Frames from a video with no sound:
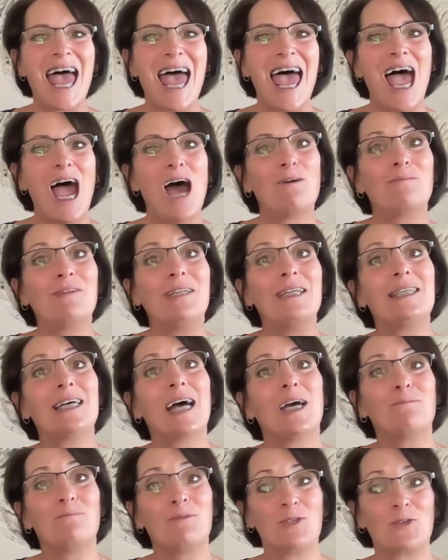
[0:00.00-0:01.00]
How many
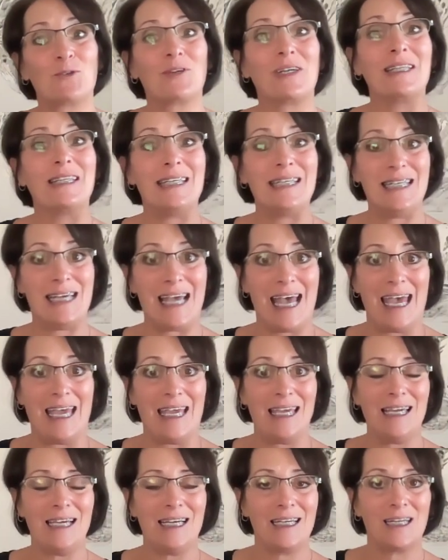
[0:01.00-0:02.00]
times during the
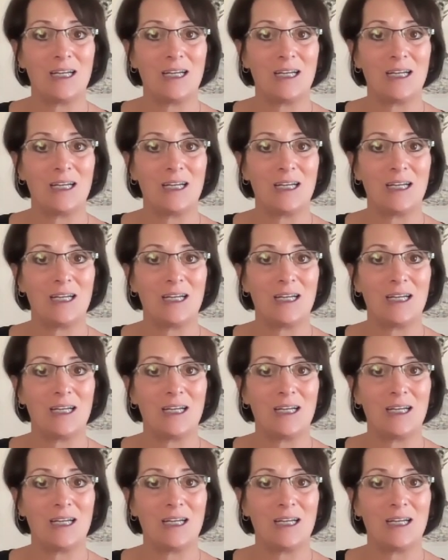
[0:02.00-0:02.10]
day